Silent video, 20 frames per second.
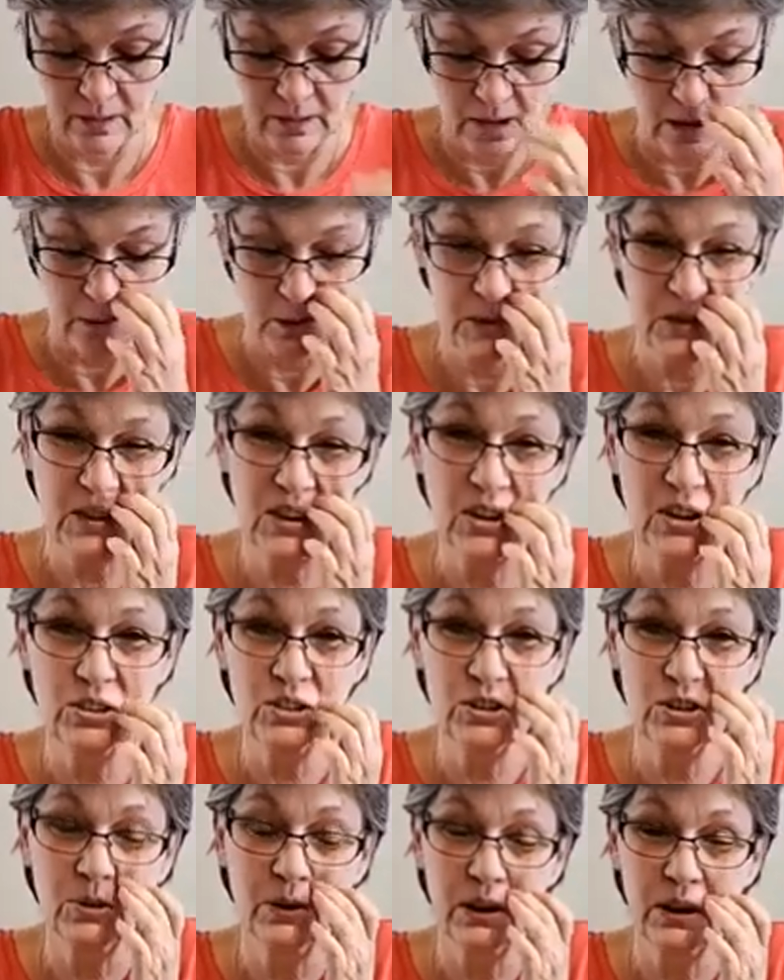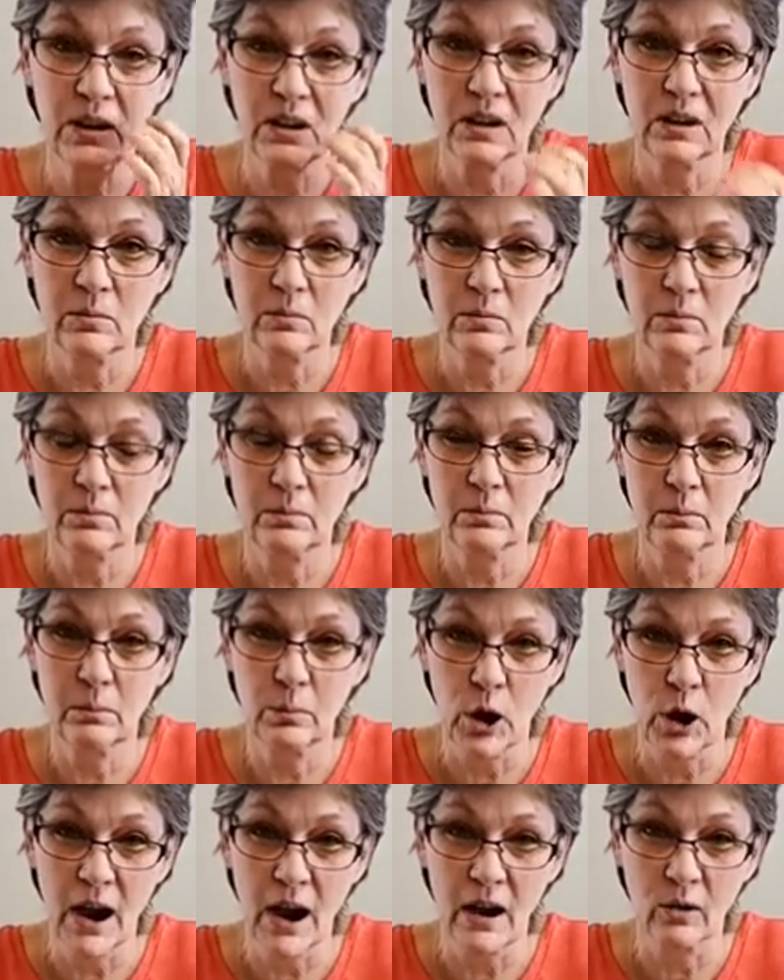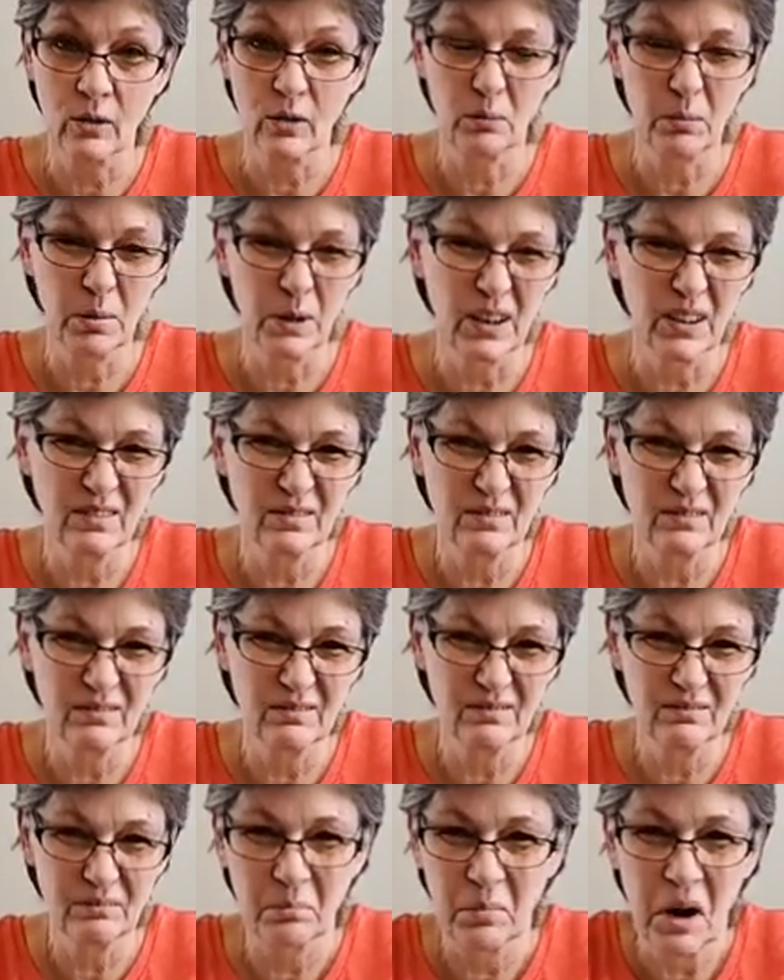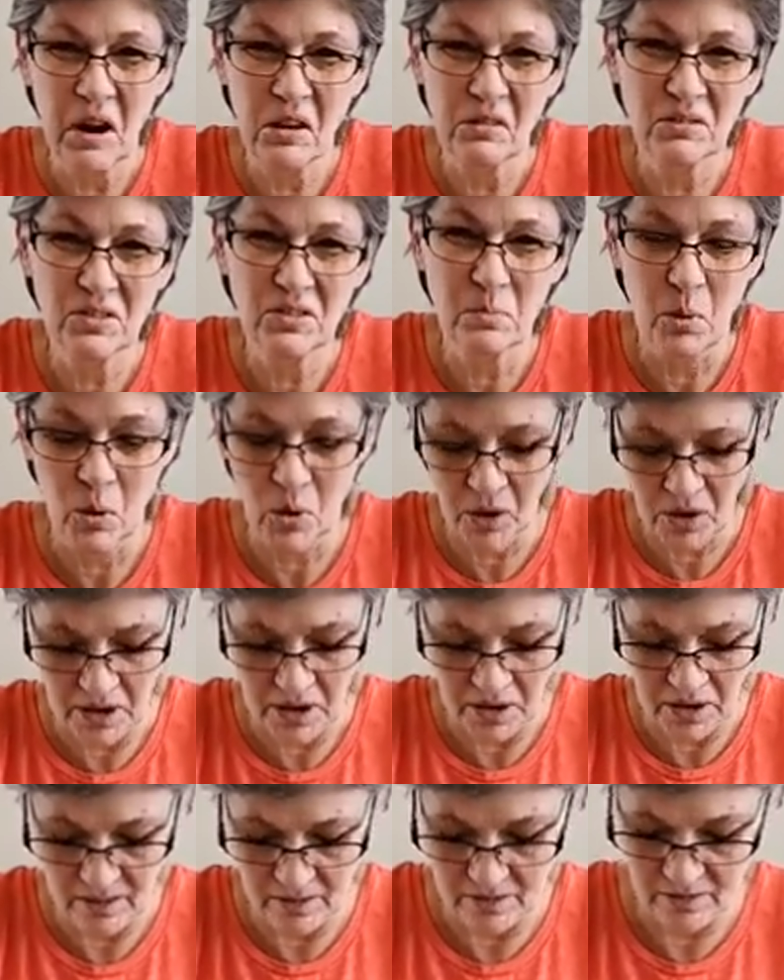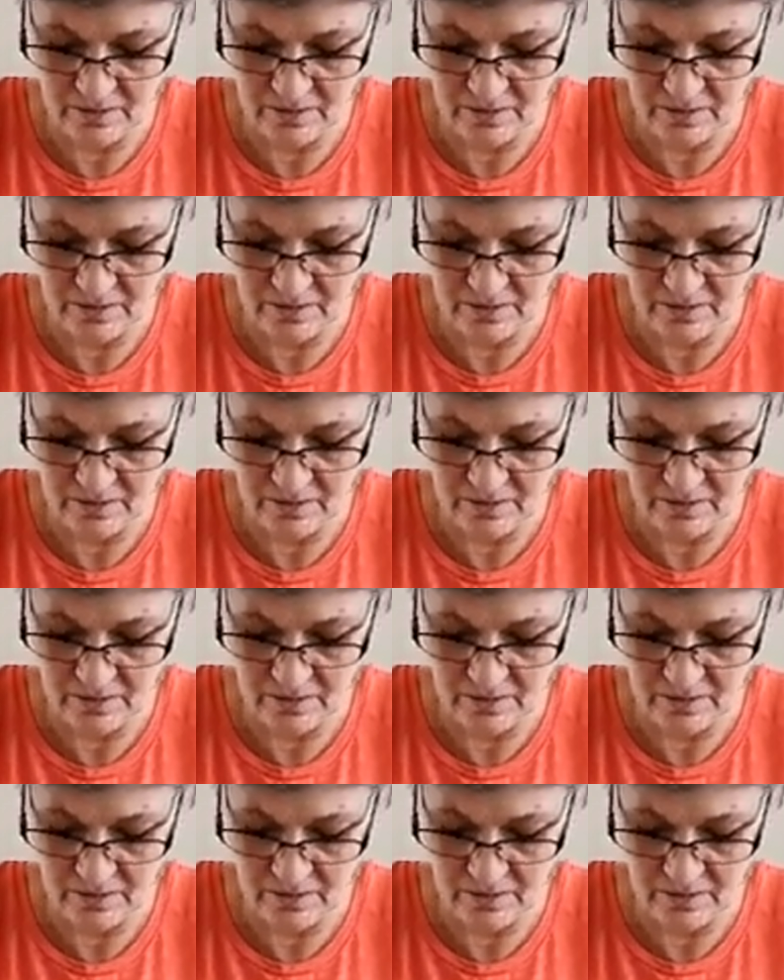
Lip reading: I was going to do it in brown, but brown's boring.